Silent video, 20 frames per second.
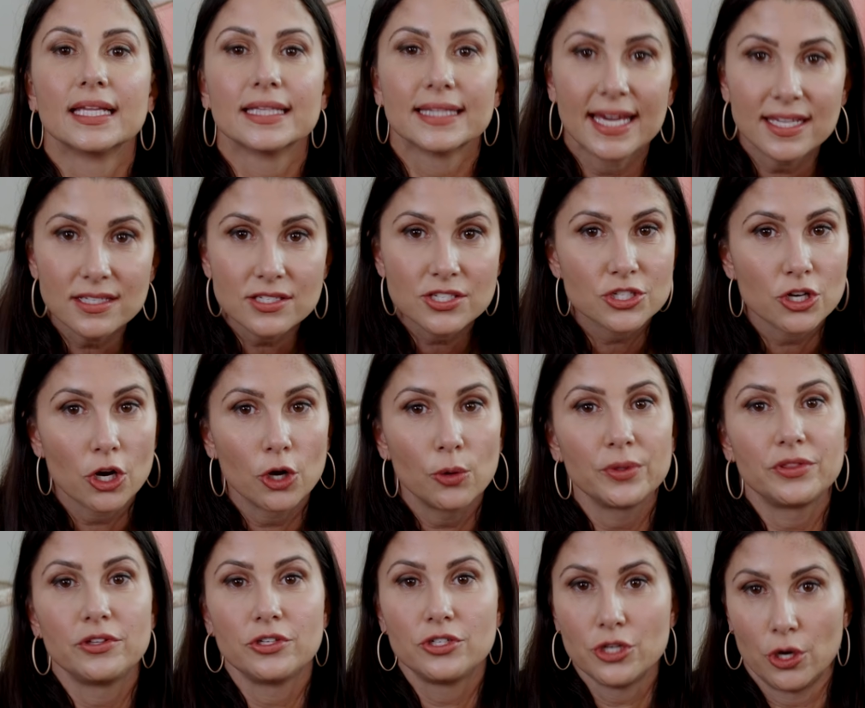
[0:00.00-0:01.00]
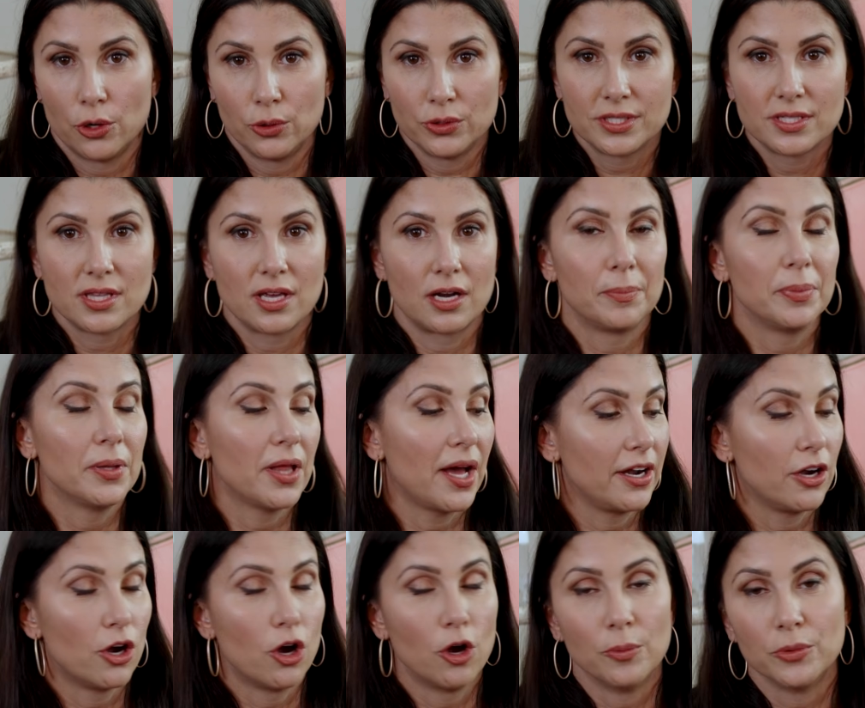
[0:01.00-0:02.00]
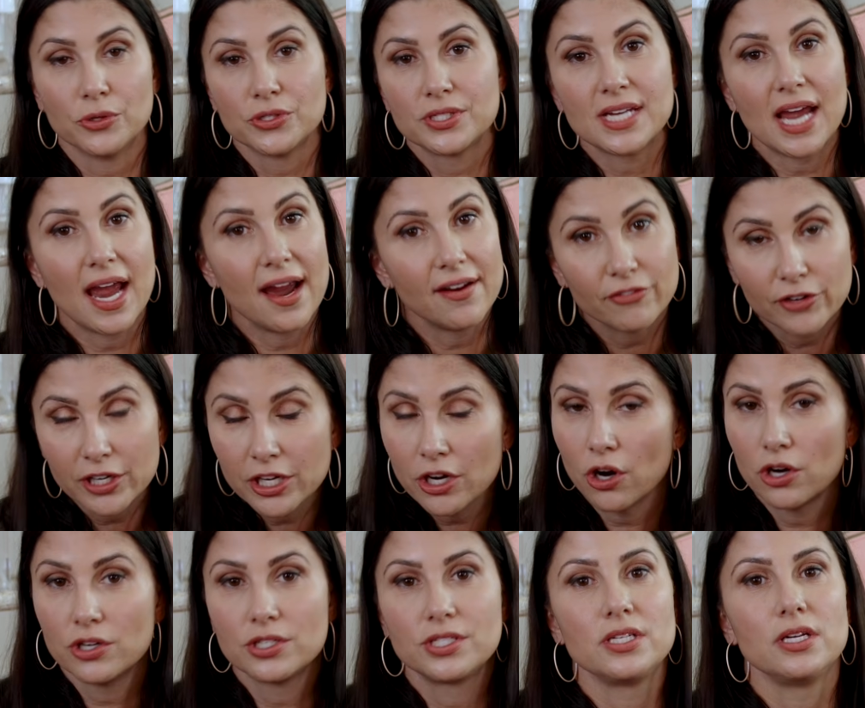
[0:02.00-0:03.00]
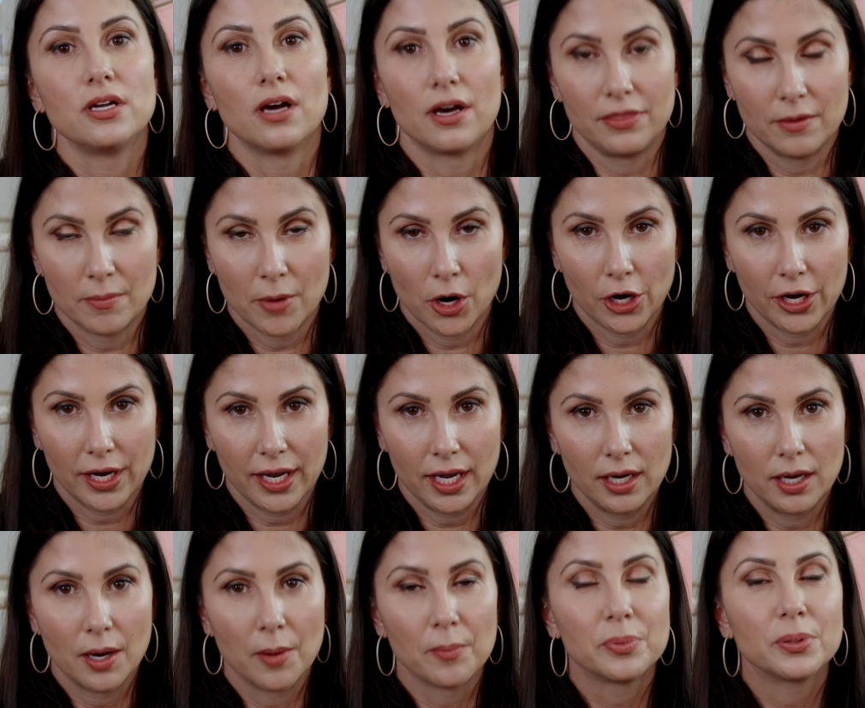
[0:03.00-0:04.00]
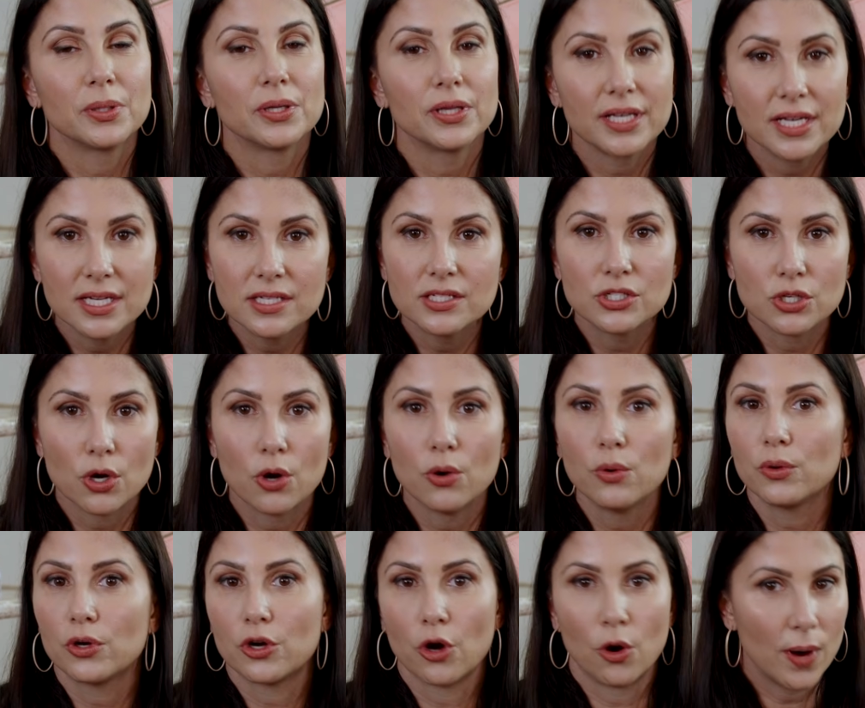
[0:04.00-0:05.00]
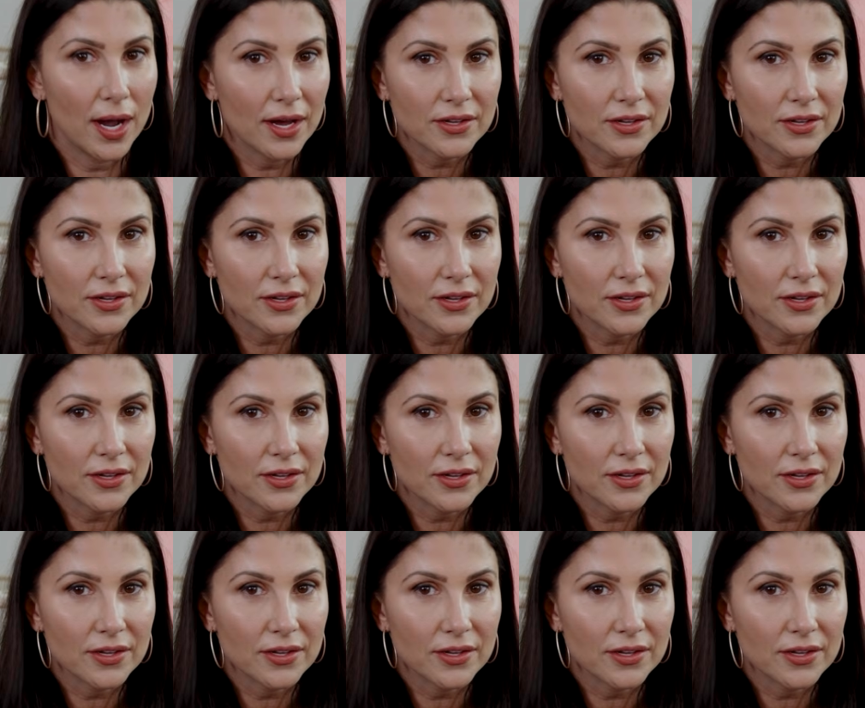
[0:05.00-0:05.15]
Let's start with the don'ts that apply to almost every car seat on the market. Please don't go